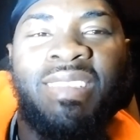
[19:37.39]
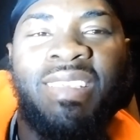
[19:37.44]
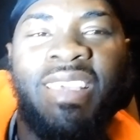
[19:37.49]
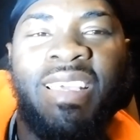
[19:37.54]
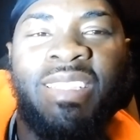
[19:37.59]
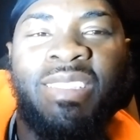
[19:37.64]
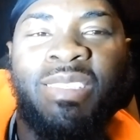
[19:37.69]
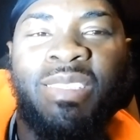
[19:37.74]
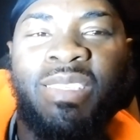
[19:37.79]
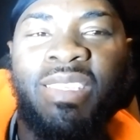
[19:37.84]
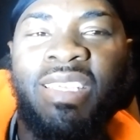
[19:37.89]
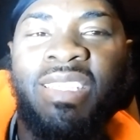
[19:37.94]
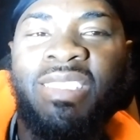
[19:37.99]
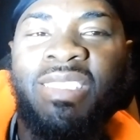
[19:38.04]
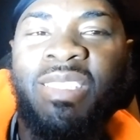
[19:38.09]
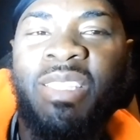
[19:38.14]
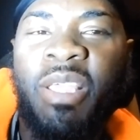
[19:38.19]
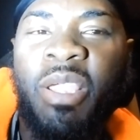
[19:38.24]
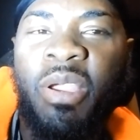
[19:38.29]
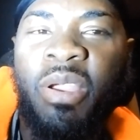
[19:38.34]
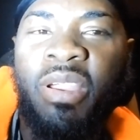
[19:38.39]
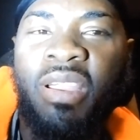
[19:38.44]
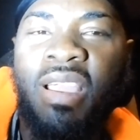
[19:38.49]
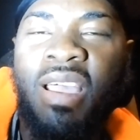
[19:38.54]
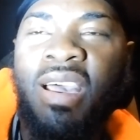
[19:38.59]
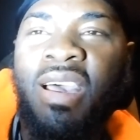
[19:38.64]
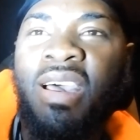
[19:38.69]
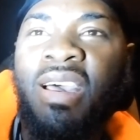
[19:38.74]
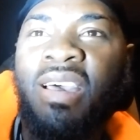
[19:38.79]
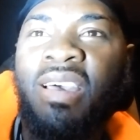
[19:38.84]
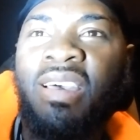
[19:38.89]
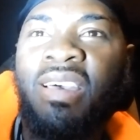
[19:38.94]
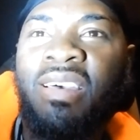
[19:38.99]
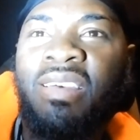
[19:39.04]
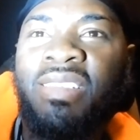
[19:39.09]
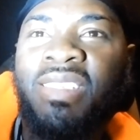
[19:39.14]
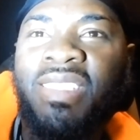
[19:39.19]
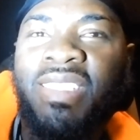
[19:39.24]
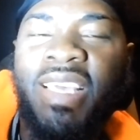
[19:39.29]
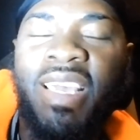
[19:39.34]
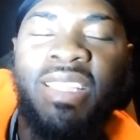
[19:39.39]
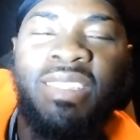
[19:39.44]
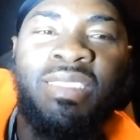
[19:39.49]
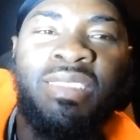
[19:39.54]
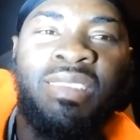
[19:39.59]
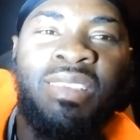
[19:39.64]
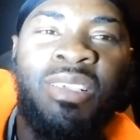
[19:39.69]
it's, it's their uh, set.